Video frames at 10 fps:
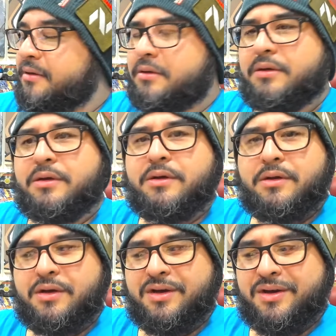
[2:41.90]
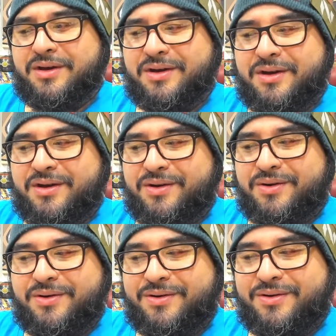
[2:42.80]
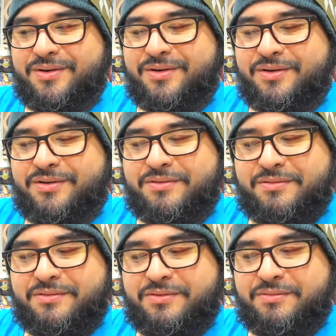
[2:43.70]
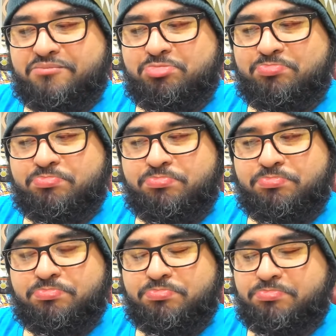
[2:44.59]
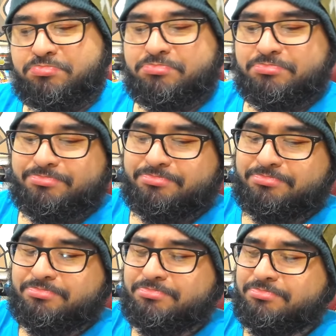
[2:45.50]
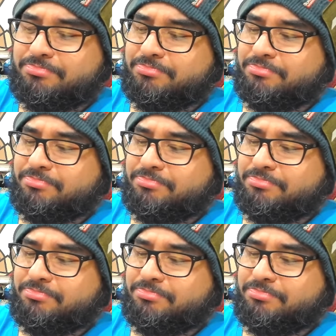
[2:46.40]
Nobody speaks.